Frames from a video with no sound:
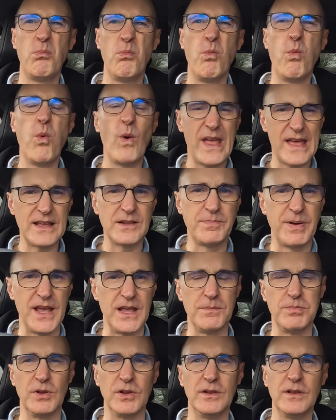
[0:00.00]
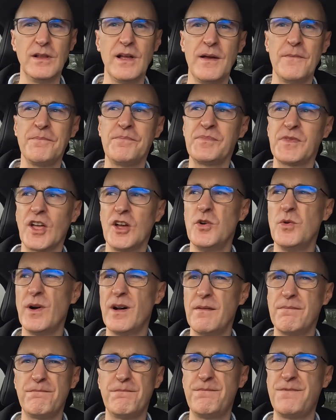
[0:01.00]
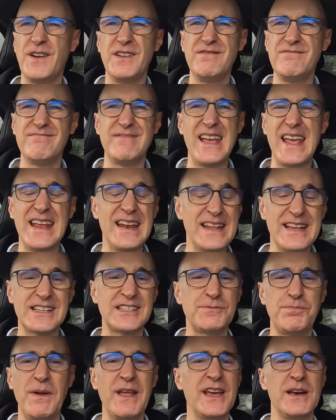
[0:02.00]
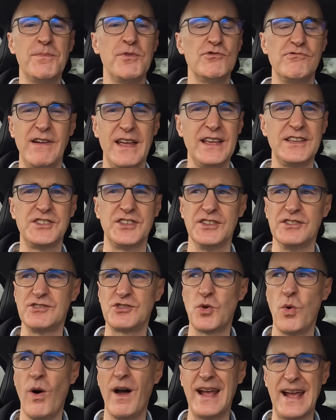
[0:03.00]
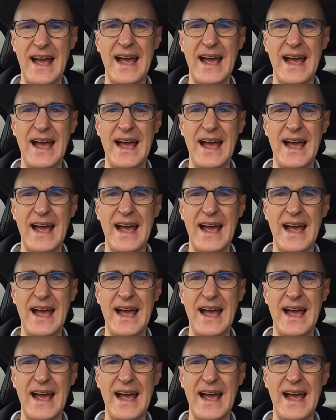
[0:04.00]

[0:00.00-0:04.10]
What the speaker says: weird people, who are, for inexplicable reasons, quite